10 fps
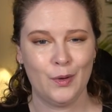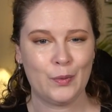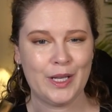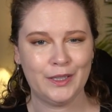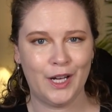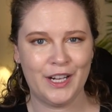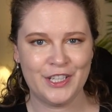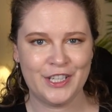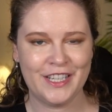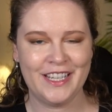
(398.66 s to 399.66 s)

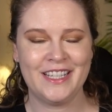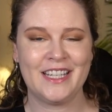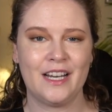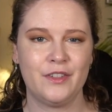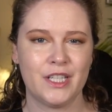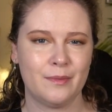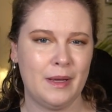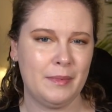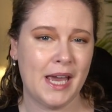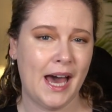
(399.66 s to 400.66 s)
relaunched it instead of just
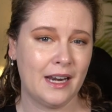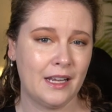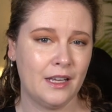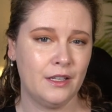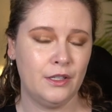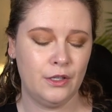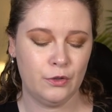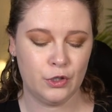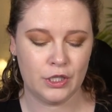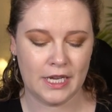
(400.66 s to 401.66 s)
maybe adding
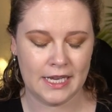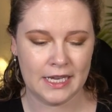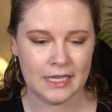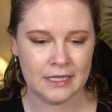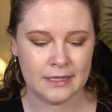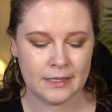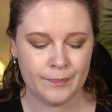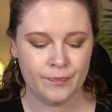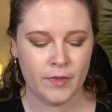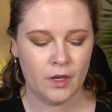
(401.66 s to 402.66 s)
new shades
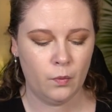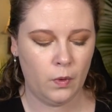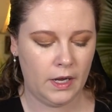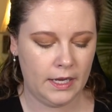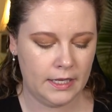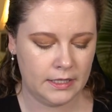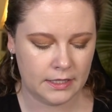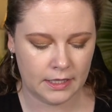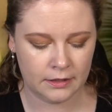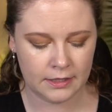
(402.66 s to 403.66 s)

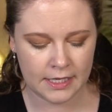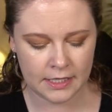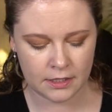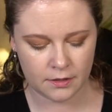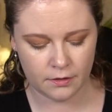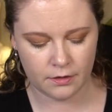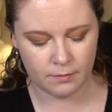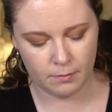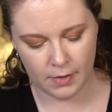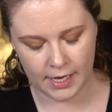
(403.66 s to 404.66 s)
was at least
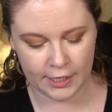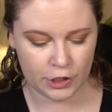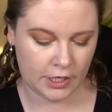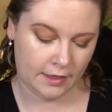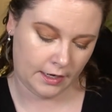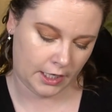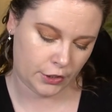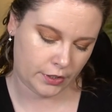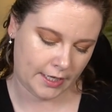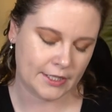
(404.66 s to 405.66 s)
my shade that I
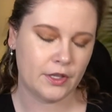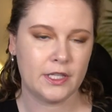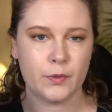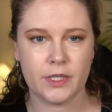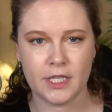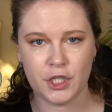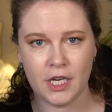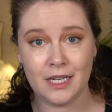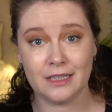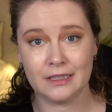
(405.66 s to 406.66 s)
tried. So this was the
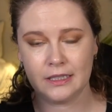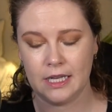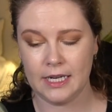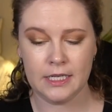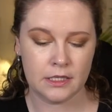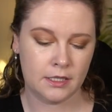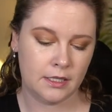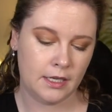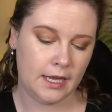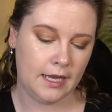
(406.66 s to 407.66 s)
shade
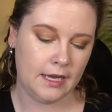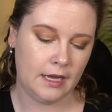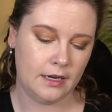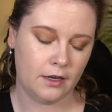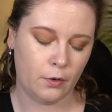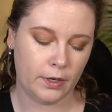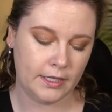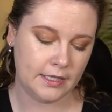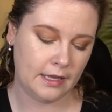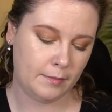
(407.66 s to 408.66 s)
light and
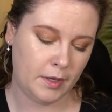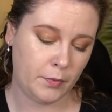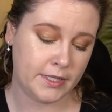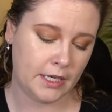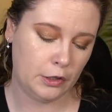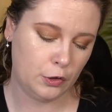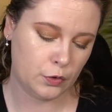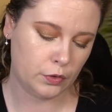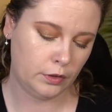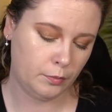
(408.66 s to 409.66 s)
according to them it was a
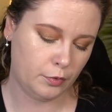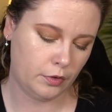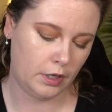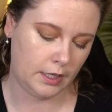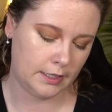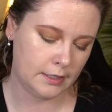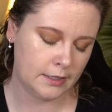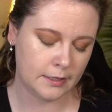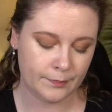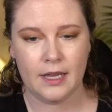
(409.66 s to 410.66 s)
neutral
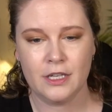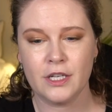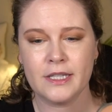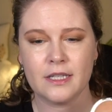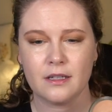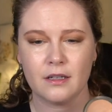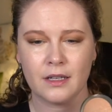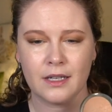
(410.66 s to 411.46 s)
bronze. It just